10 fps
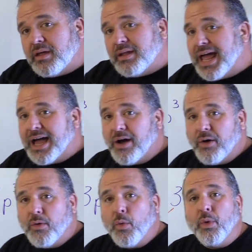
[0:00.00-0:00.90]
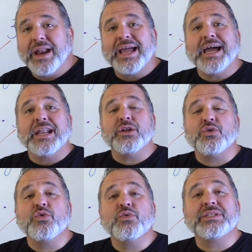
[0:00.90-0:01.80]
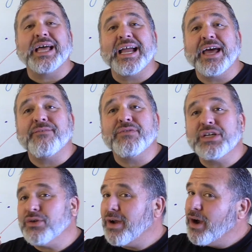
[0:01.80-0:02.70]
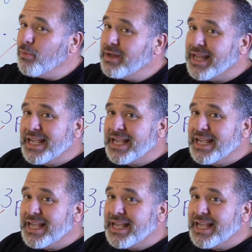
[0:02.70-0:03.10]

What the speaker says: Now, what I got to do is I got to figure out what